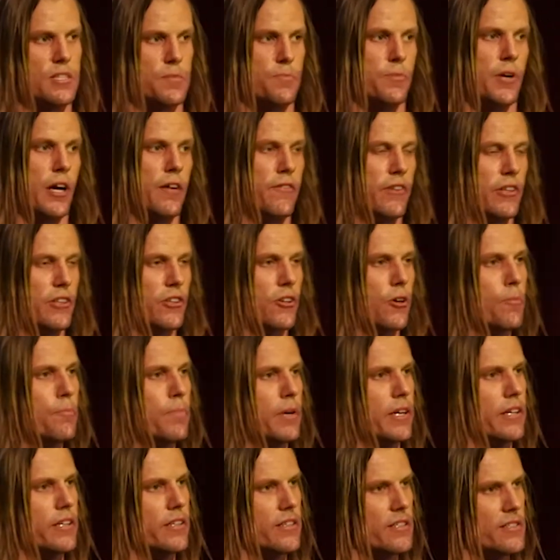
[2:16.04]
as well as
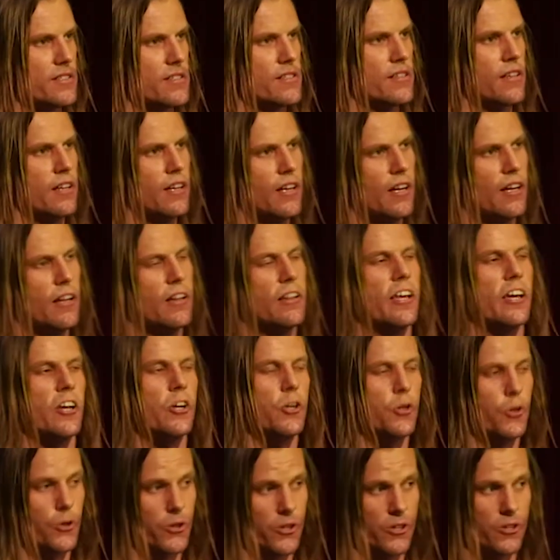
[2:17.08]
private companies
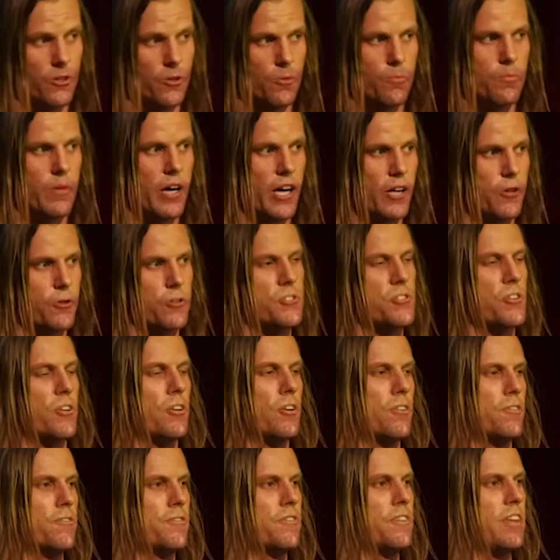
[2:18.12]
like Google,
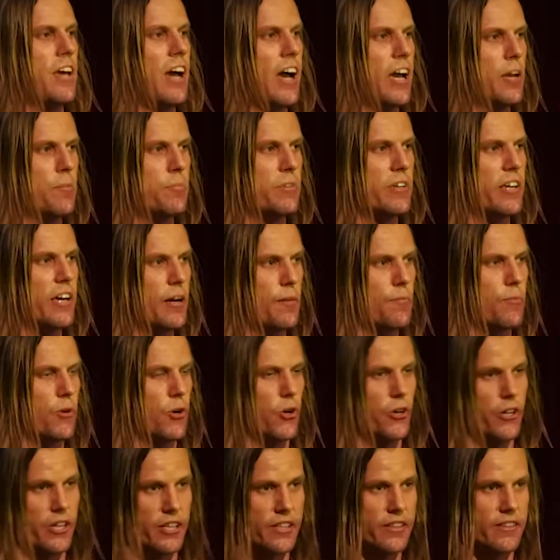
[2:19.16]
Microsoft,
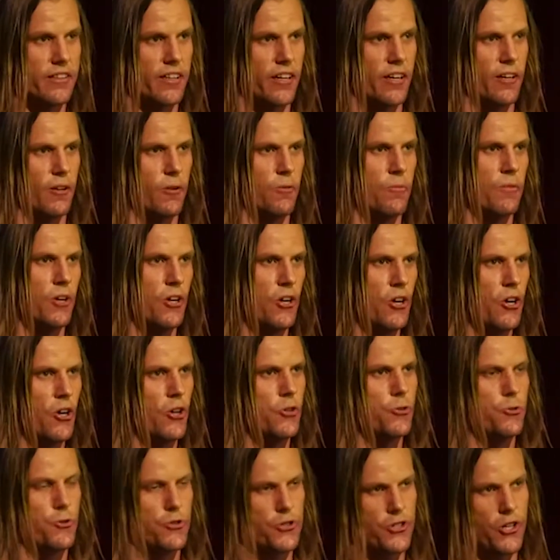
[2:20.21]
IBM, or Intel,
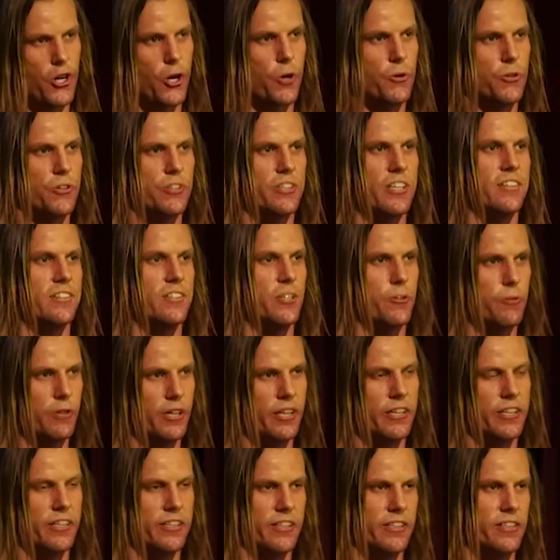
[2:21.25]
to show you
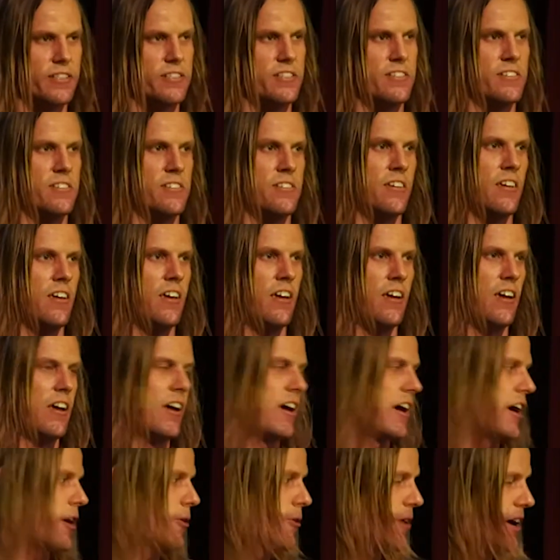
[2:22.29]
that there really is
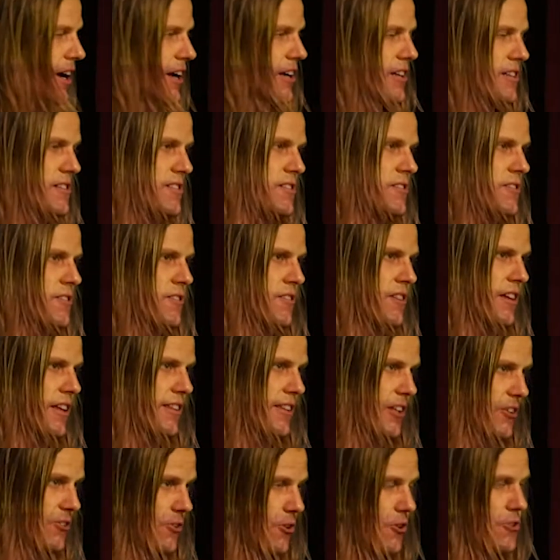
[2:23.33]
a race,
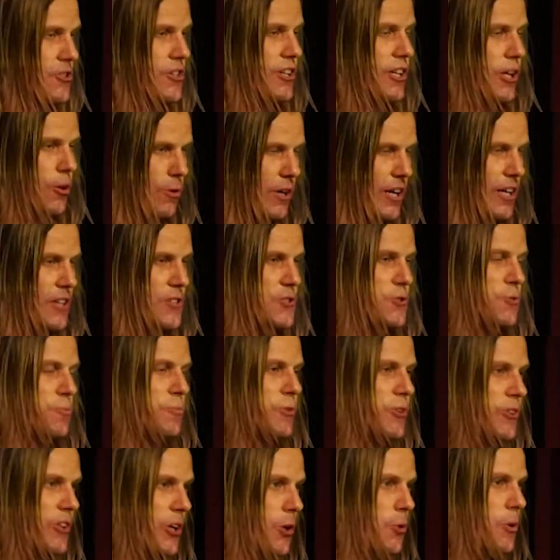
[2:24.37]
a technological
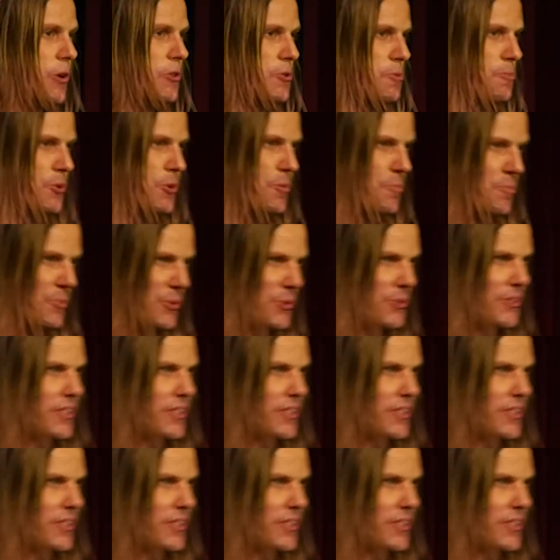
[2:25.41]
race to build a quantum